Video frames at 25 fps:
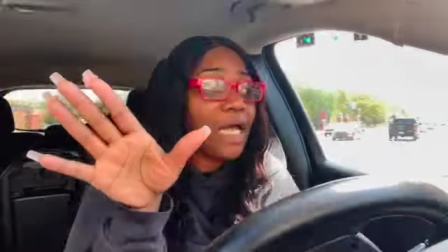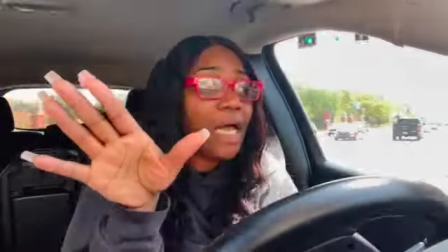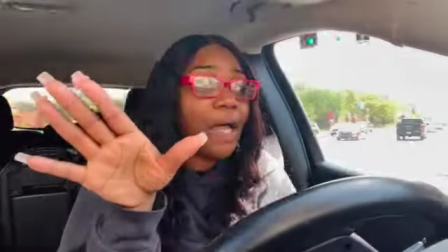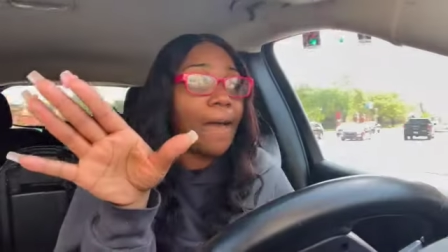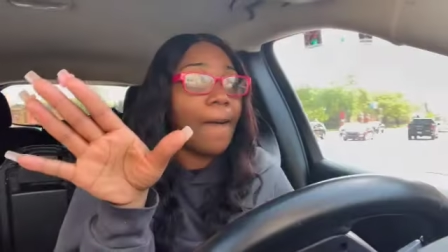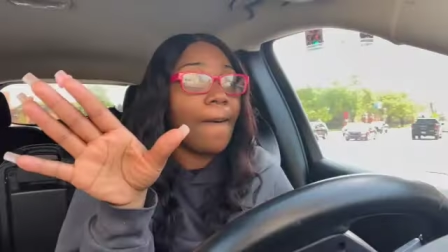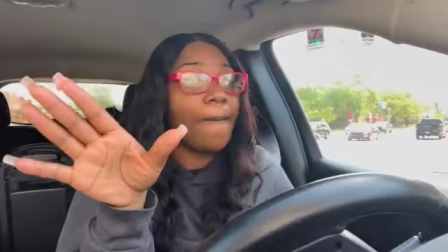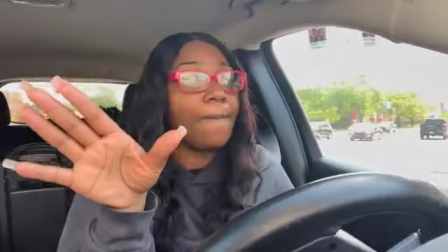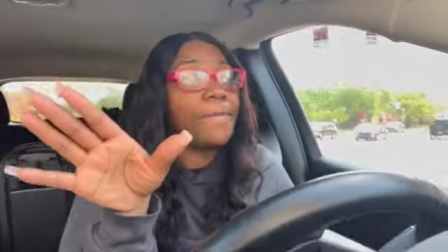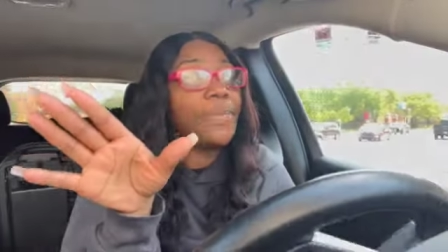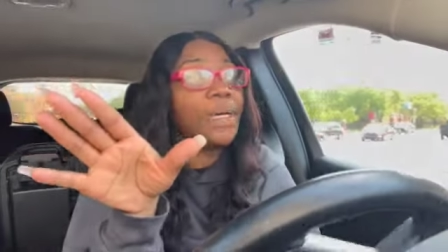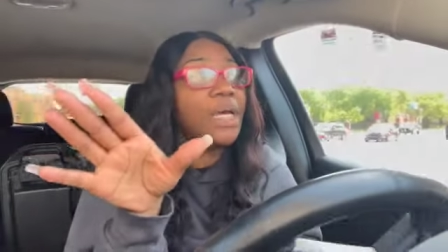
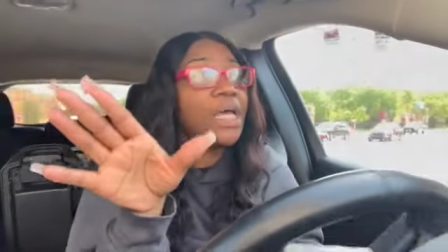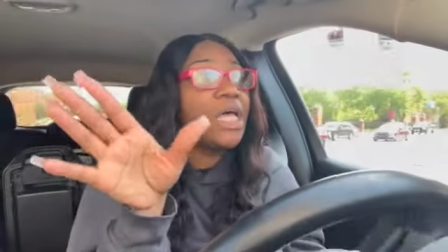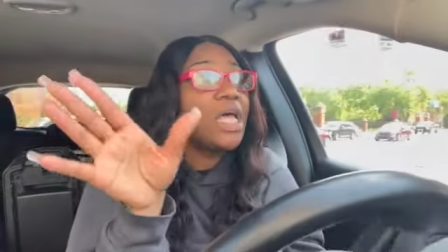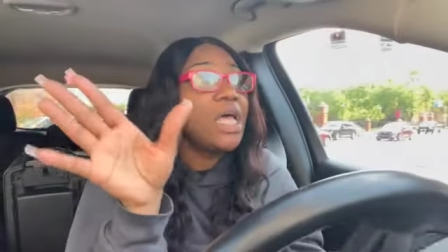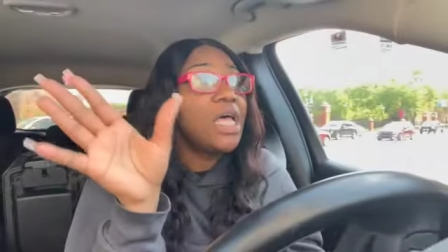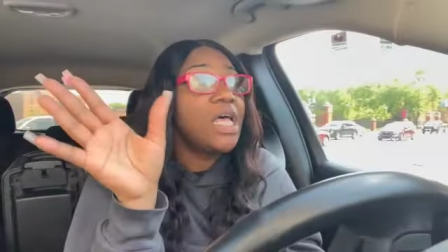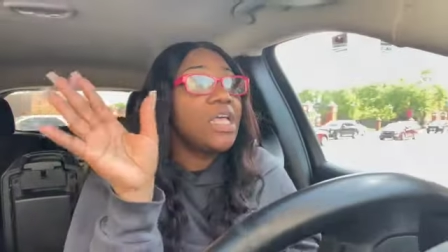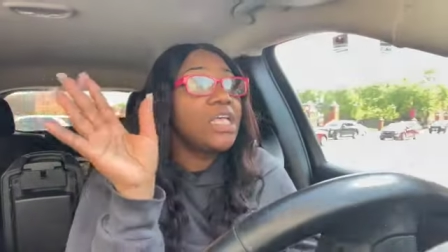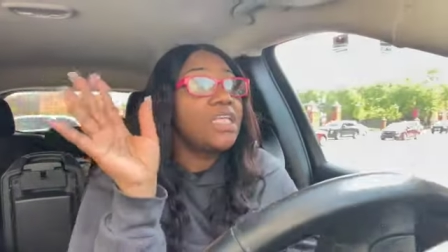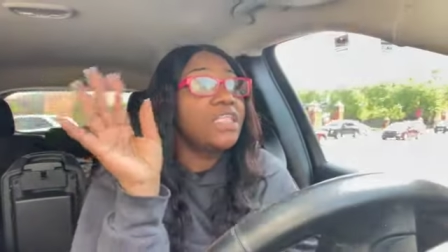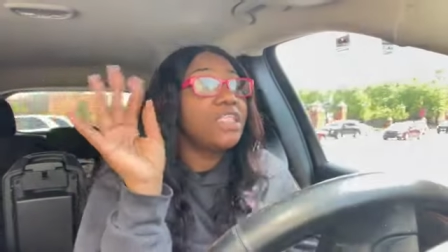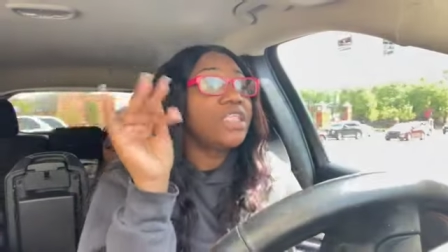up.
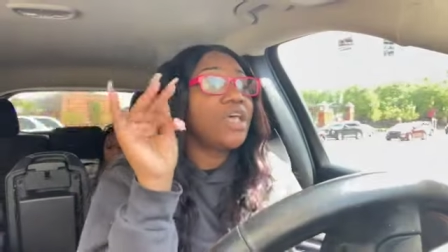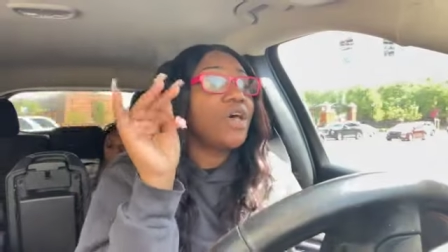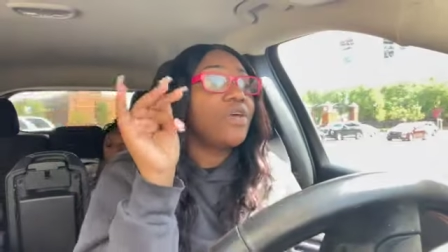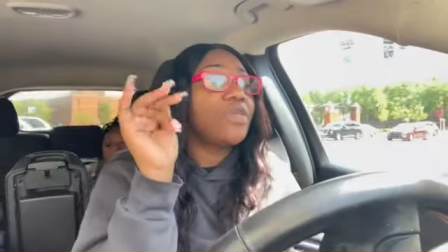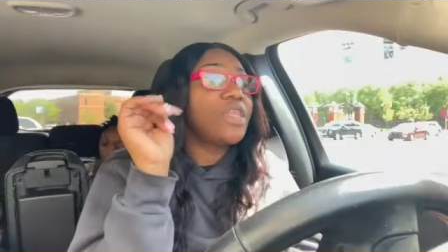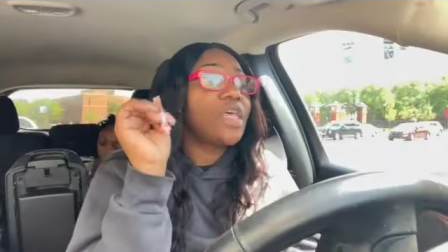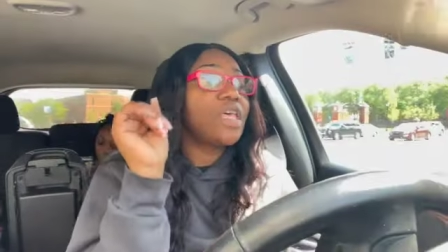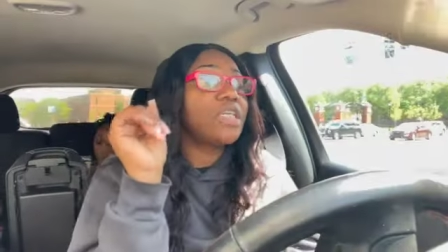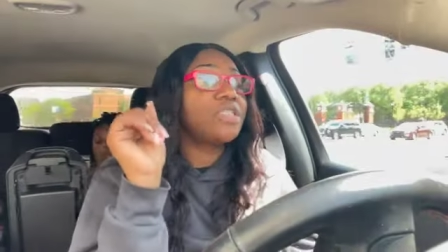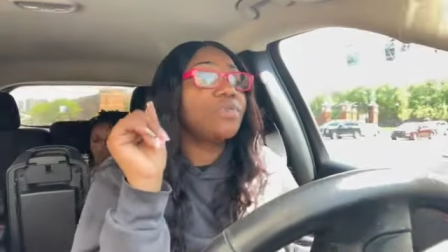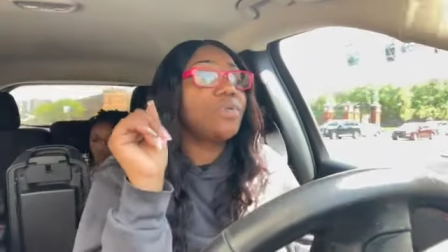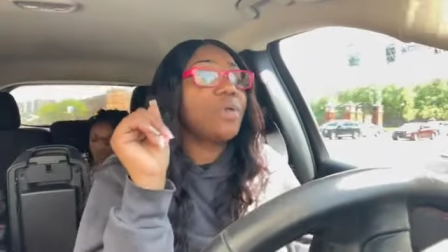So
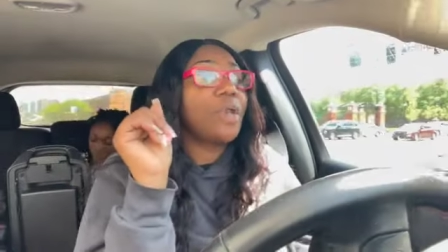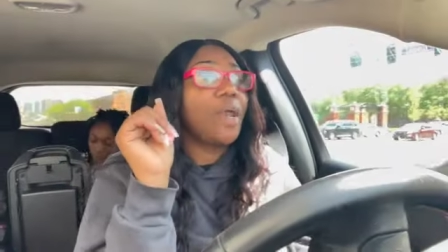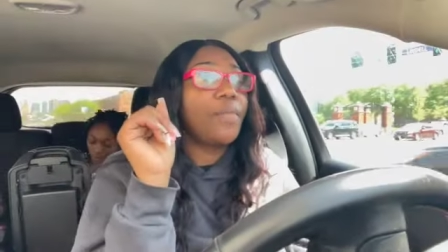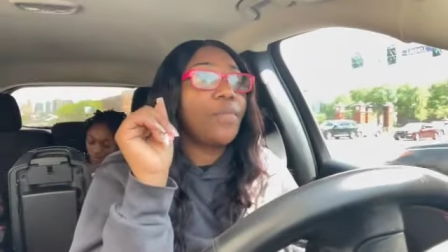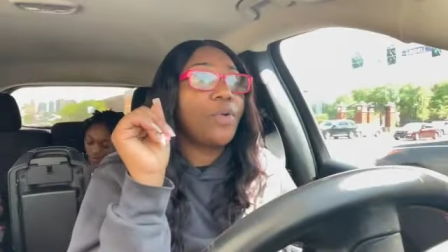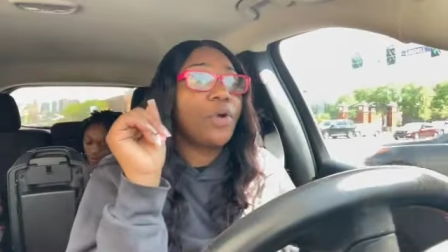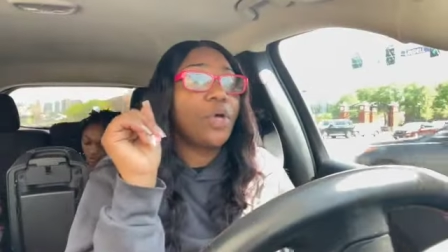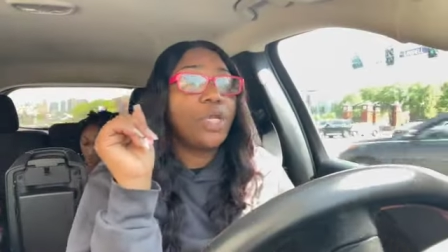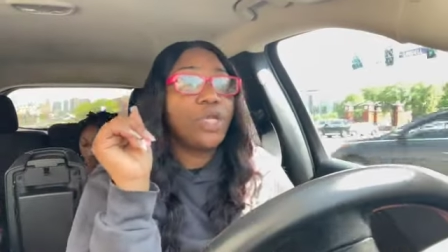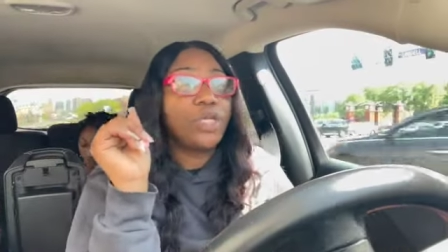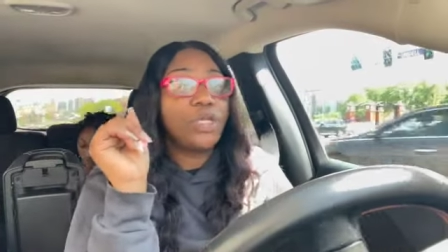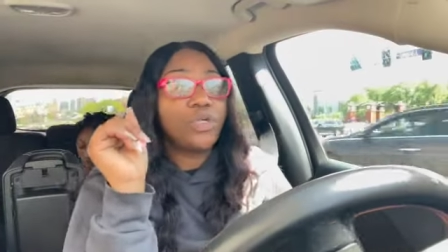that's what I'm
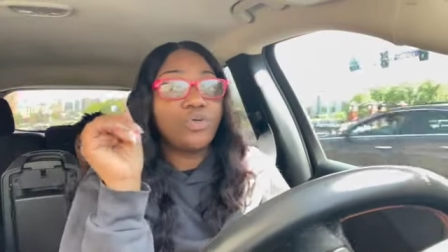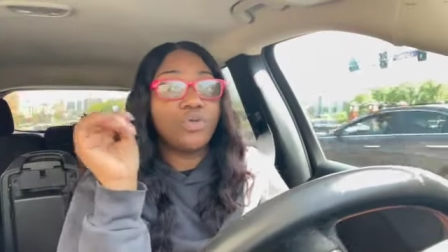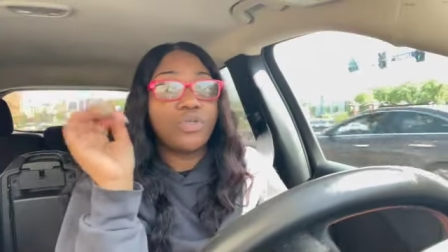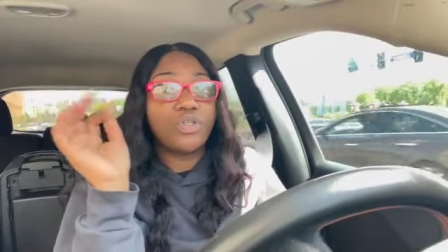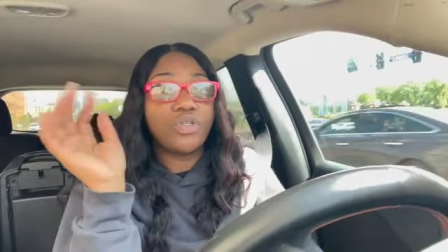going to do.